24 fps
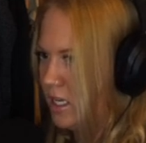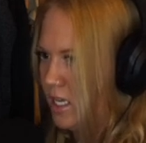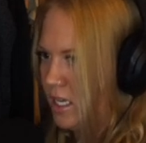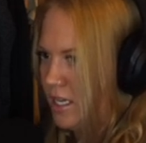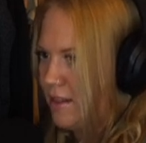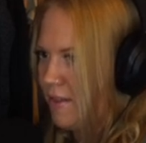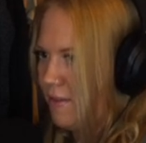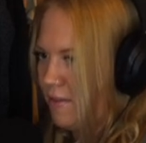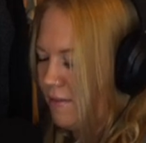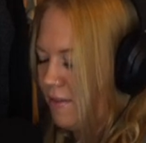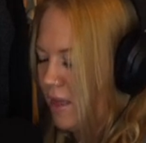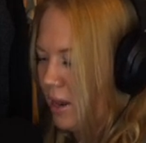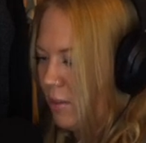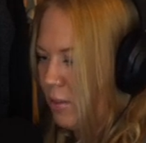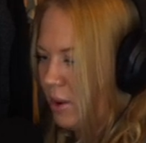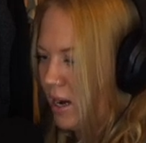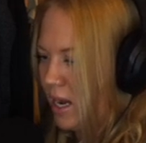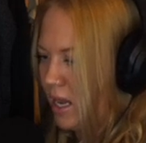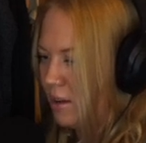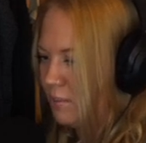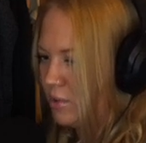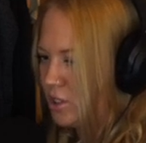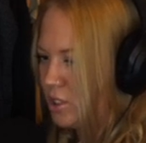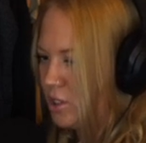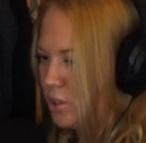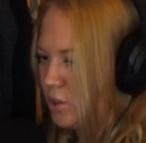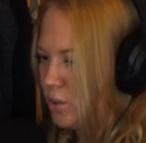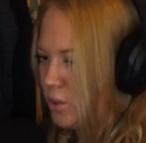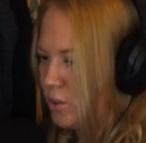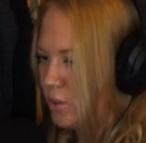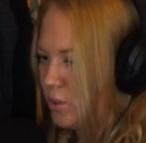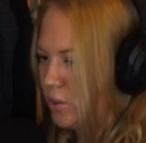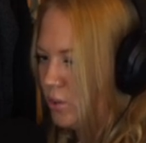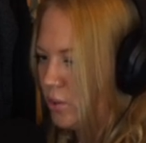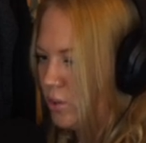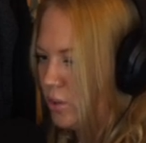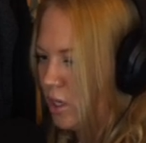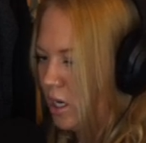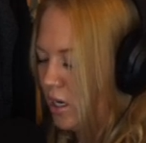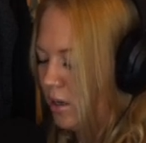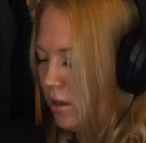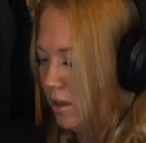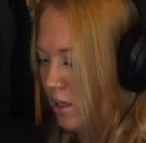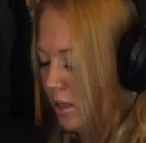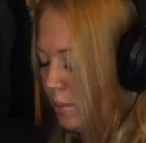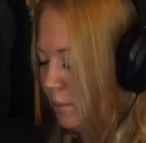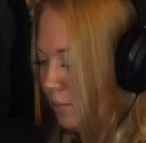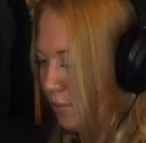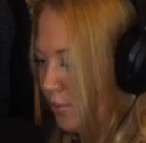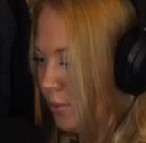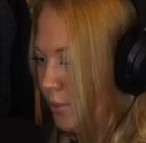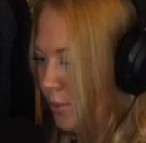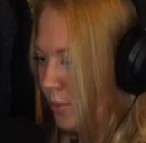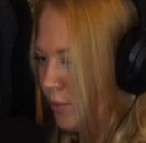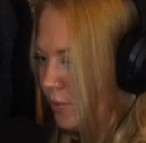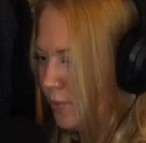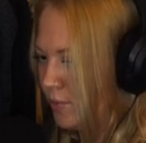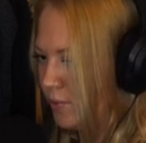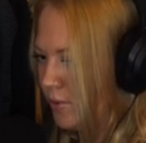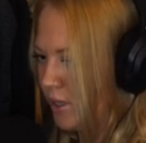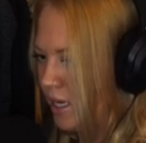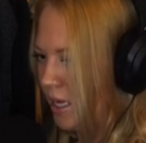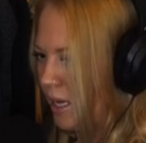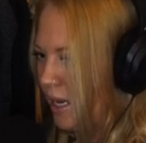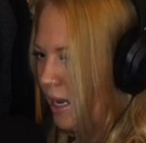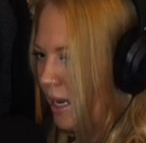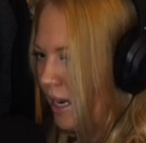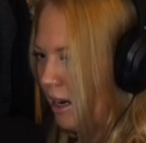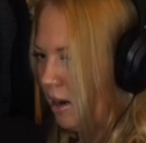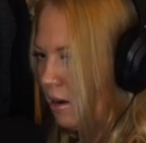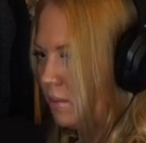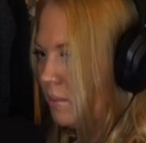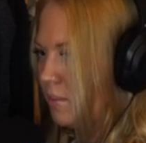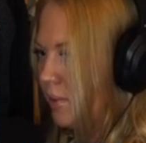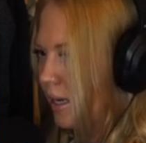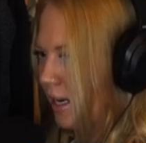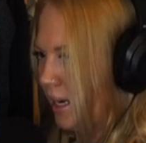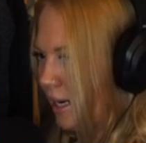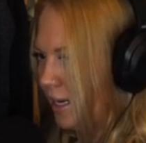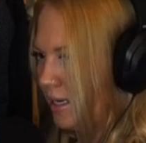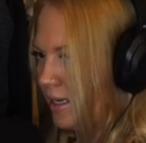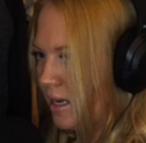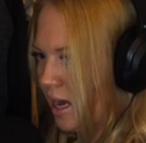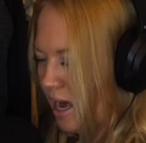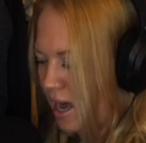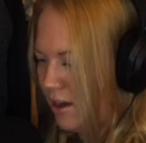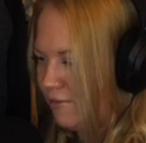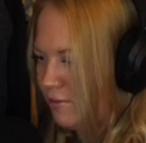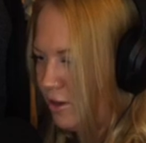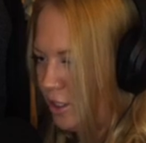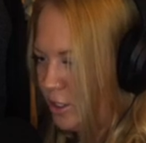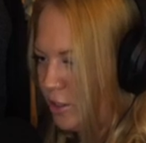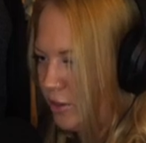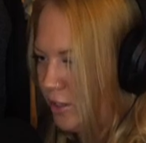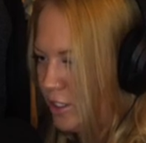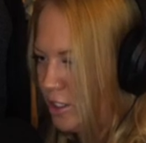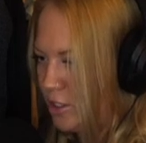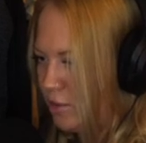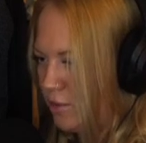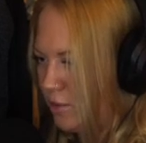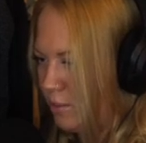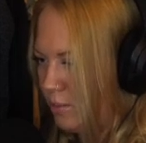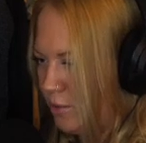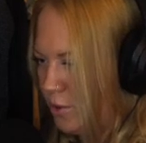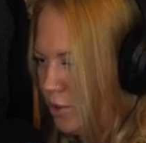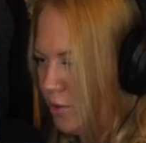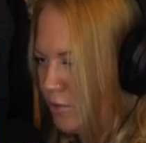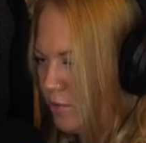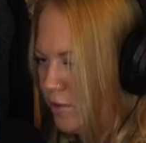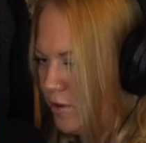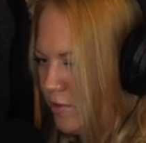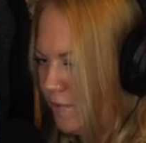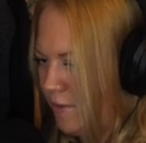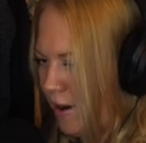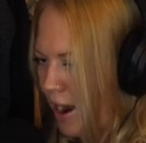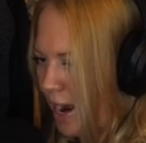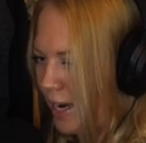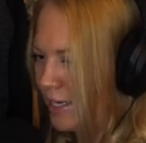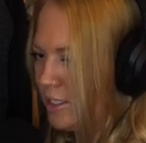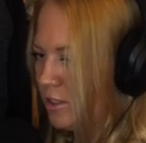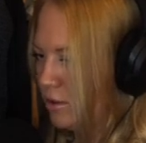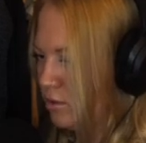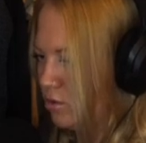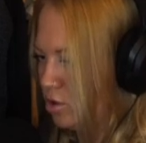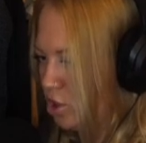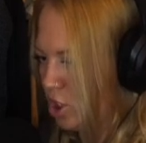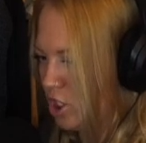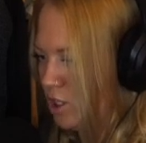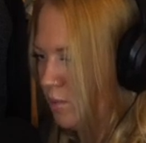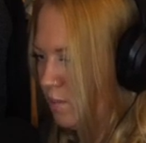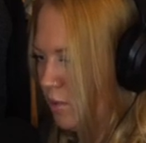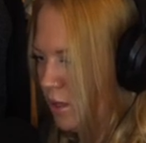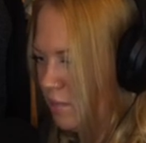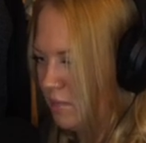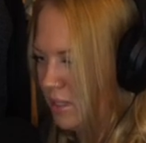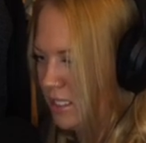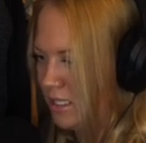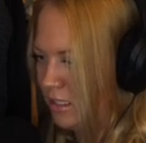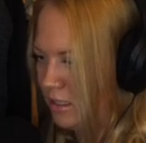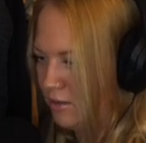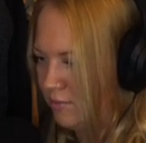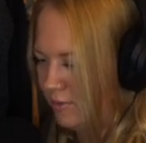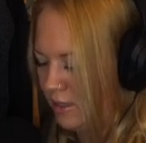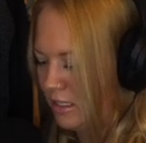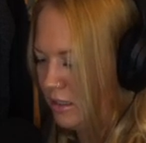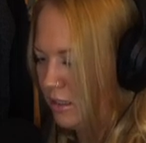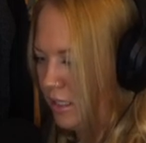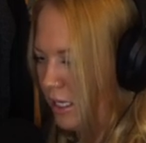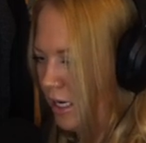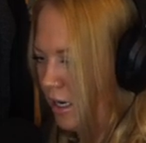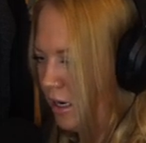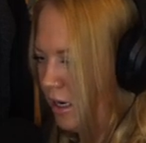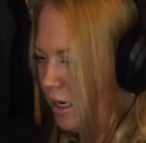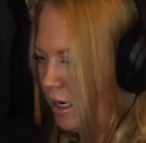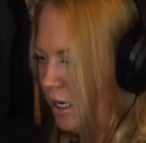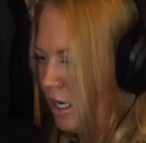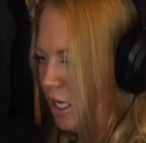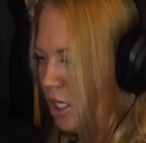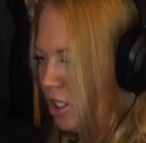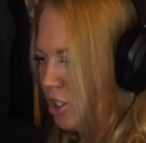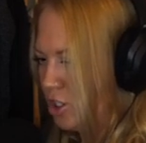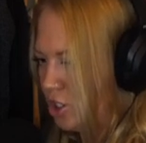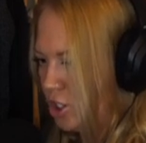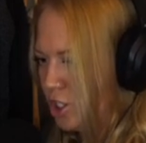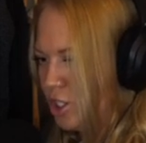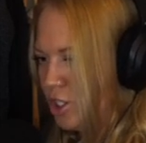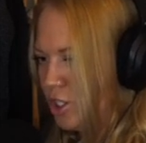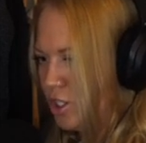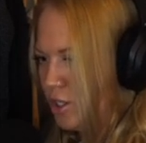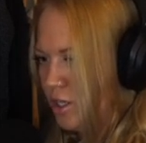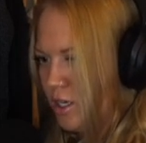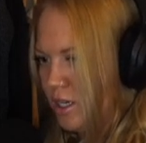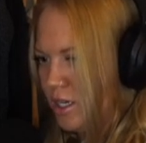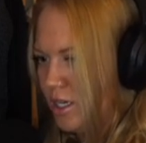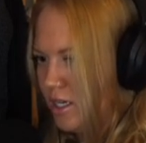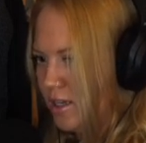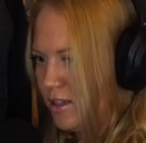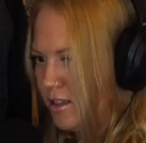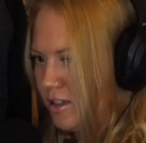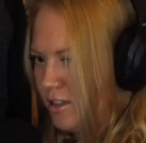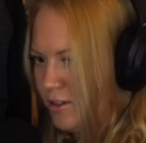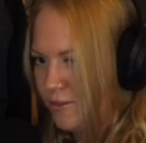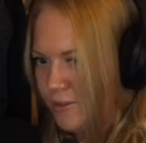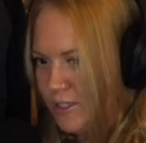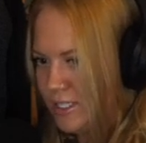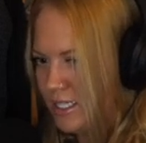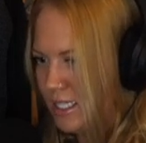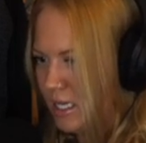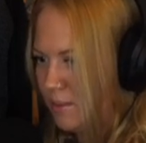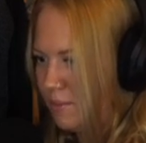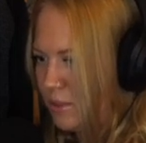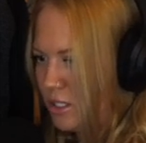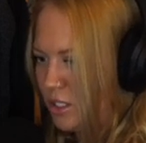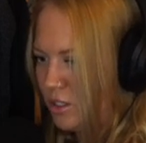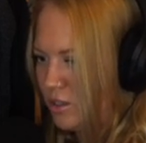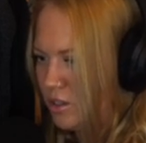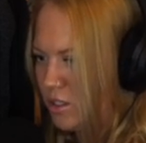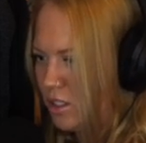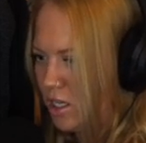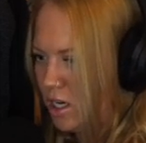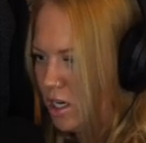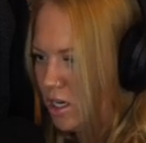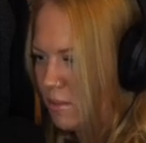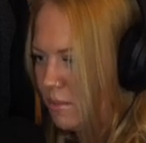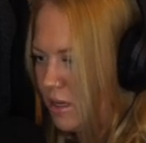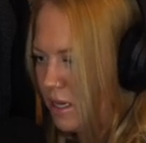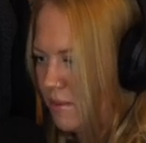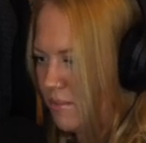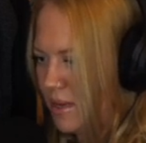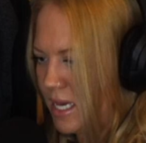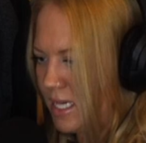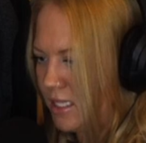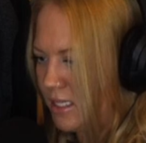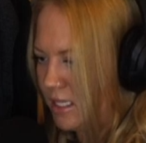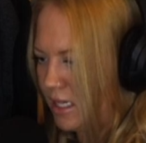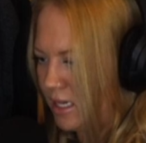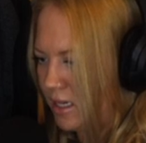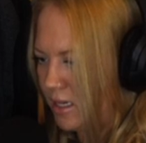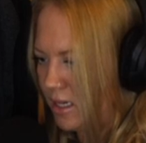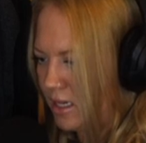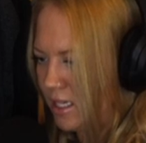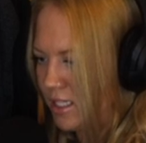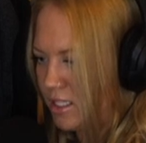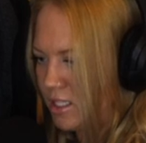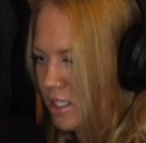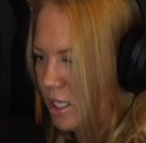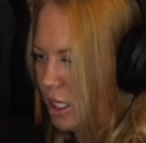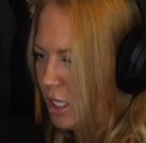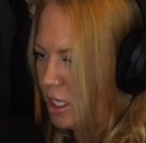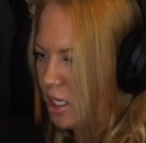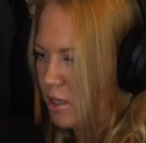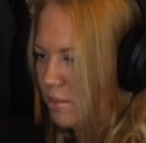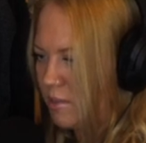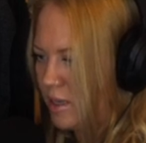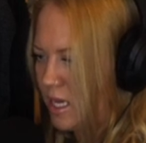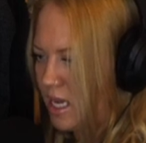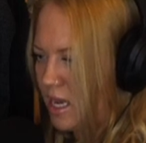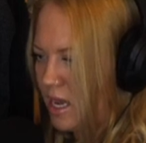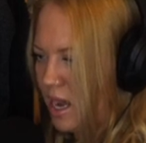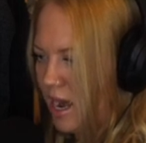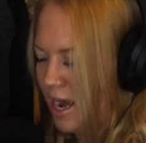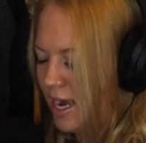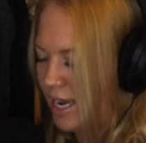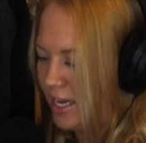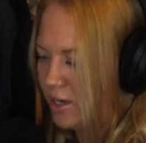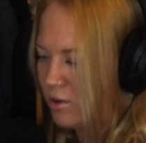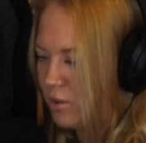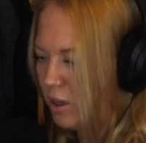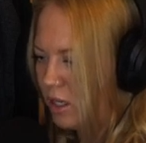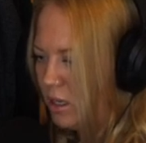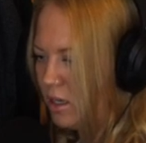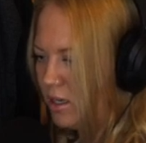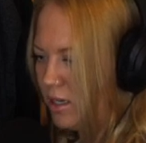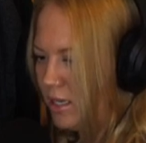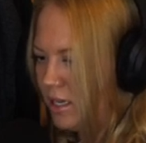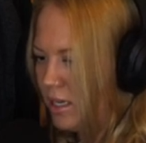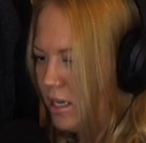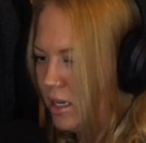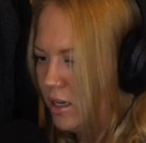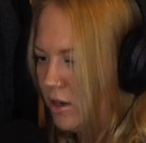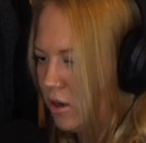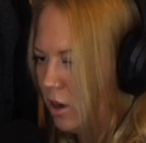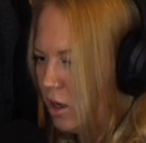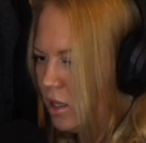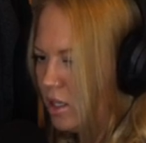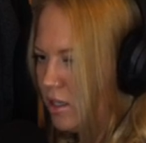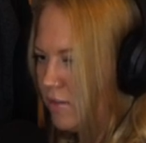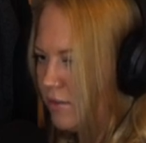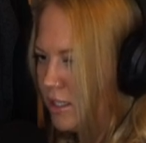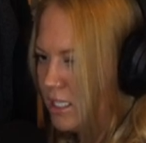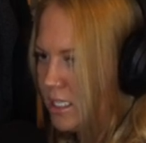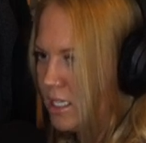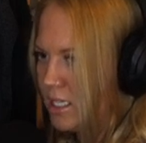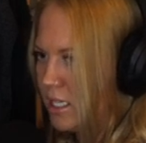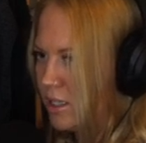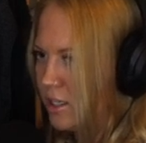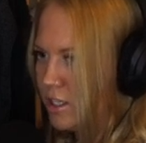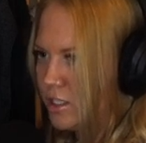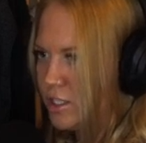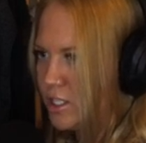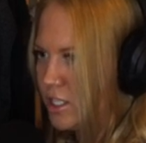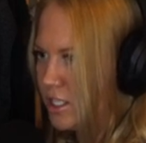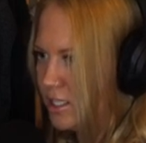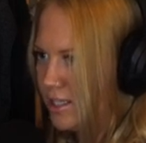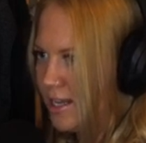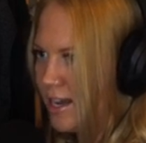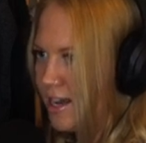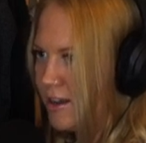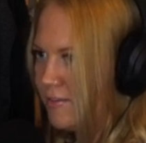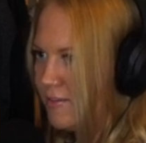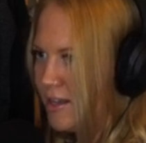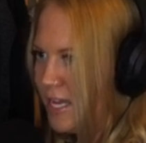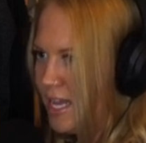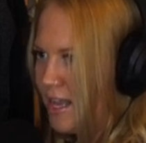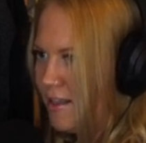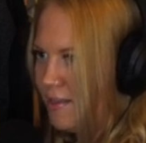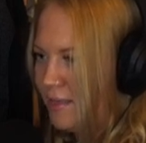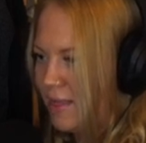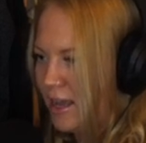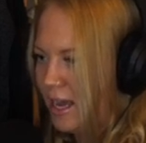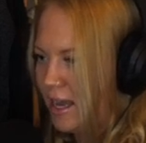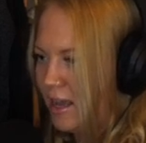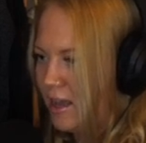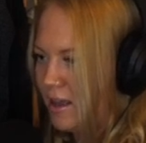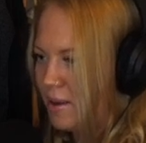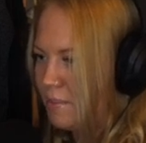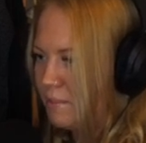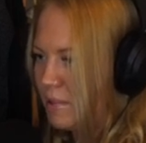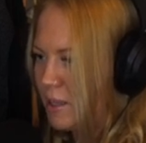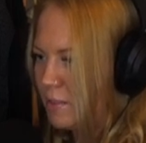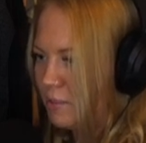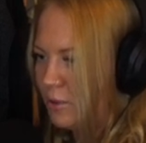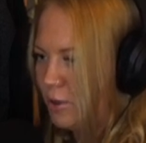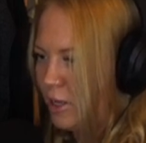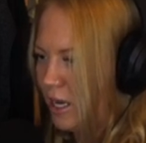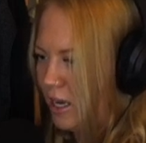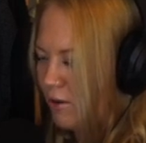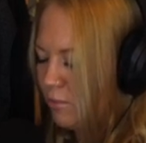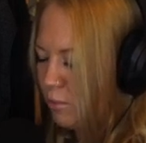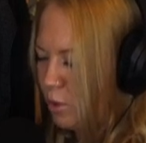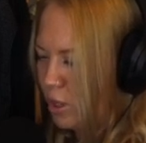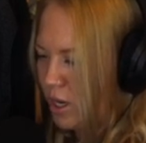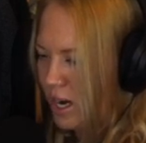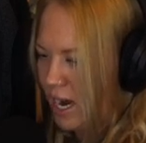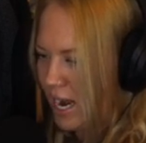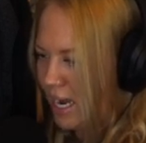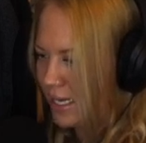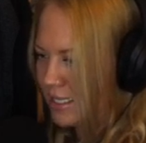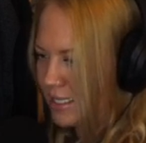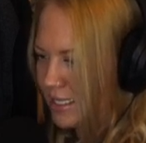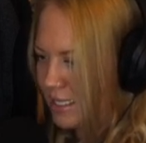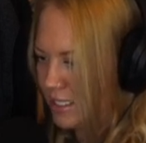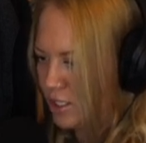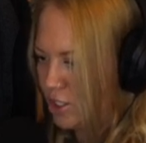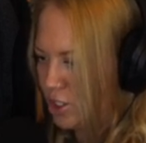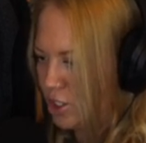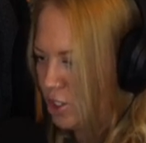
they were able to improve. How am I ever going to improve if I don't just put myself out there? Sure, the first episode's not gonna be amazing. It's not gonna be high quality and all of this other stuff that people have more access